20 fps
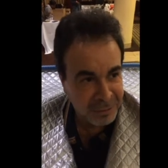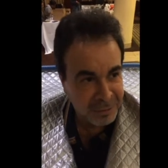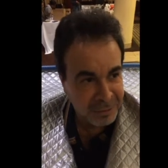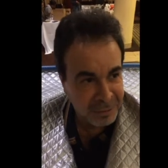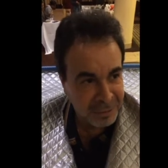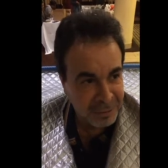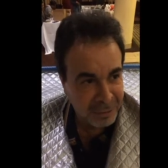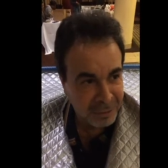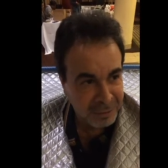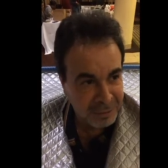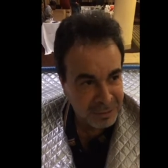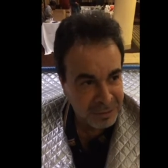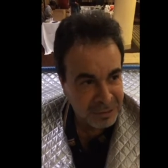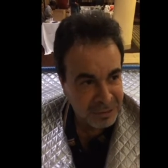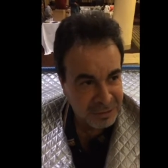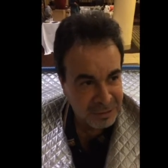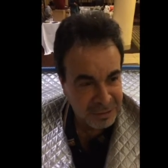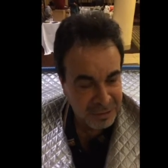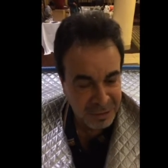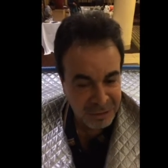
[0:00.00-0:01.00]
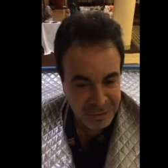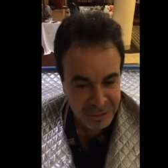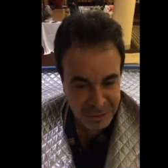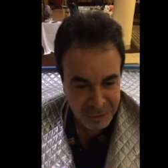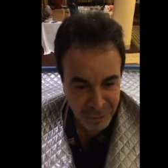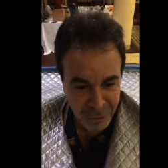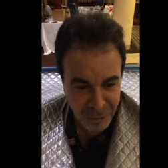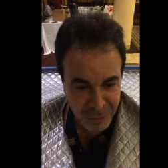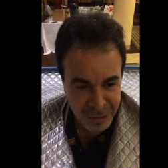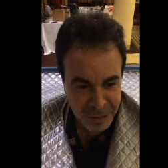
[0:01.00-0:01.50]
You know, it's it's
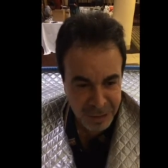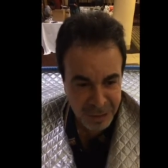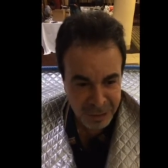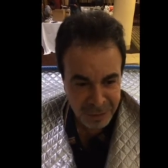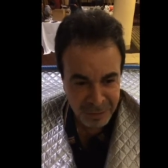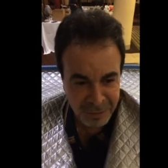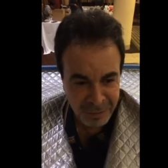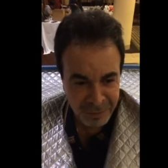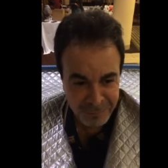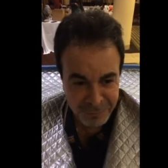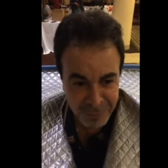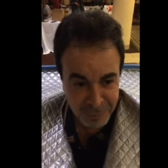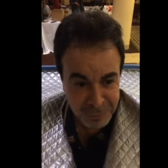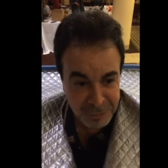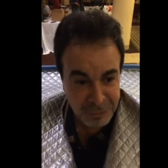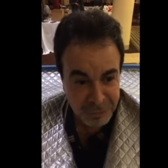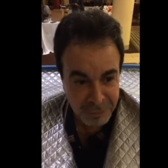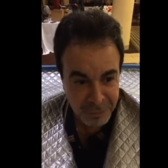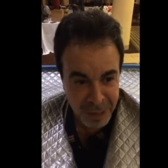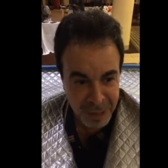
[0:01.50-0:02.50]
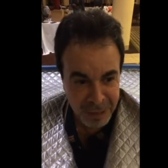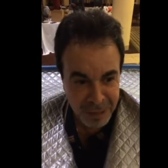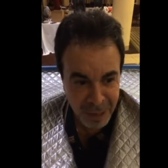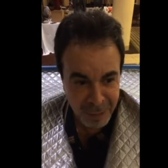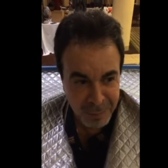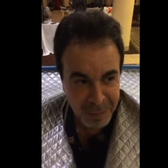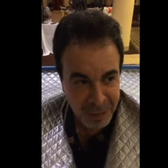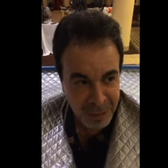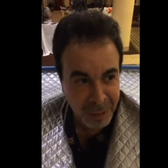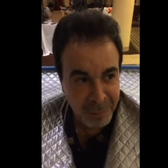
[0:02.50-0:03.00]
sturdy and it, it feels great. I
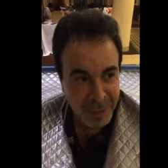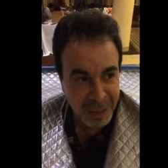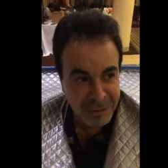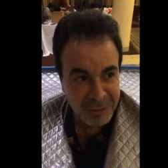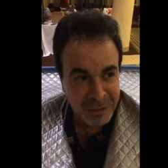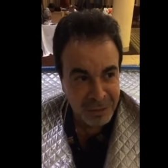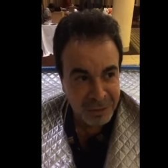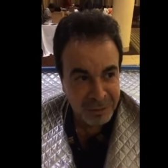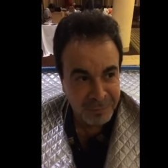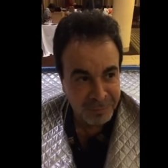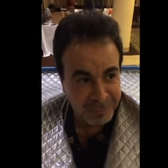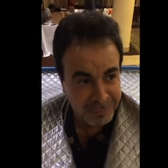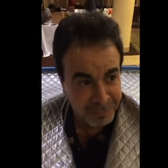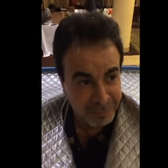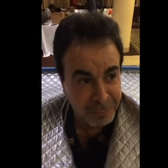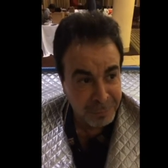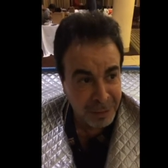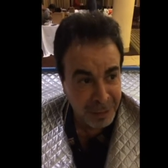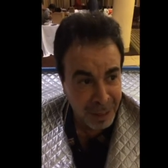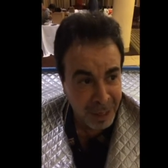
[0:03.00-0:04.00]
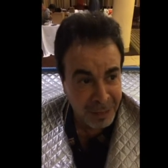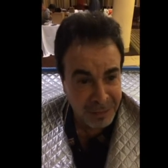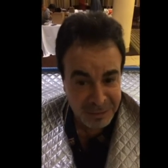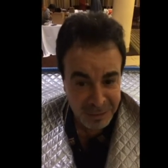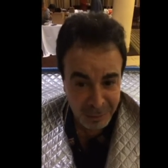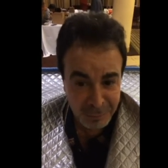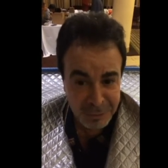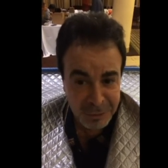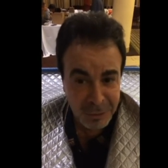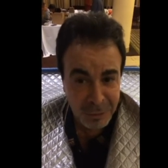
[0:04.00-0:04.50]
mean, I'm actually f- relaxed.
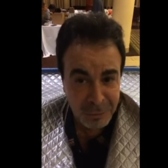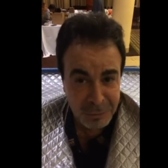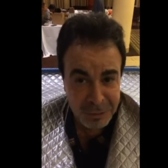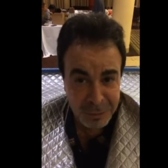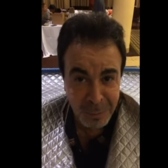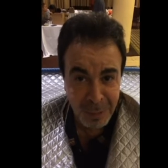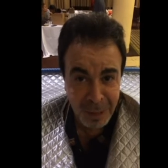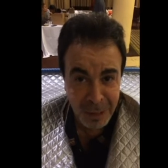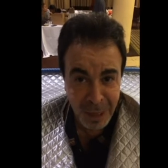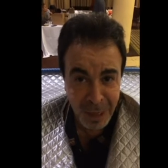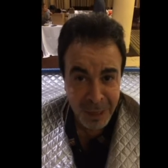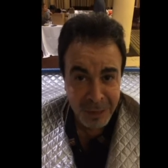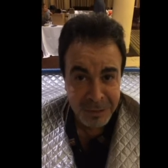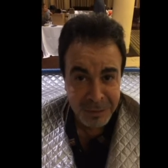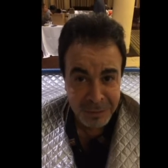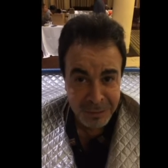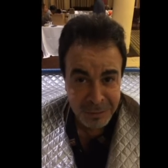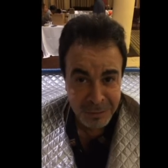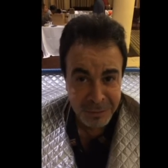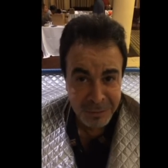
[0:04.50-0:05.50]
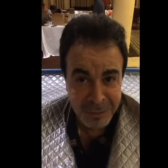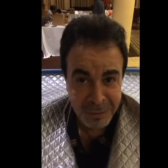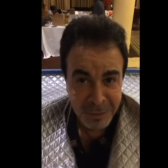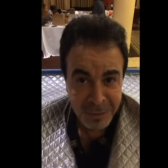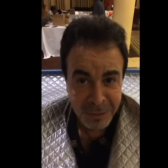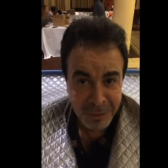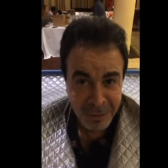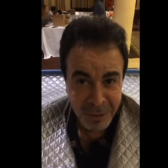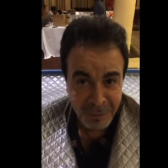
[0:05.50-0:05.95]
I was closing my eyes. Yeah.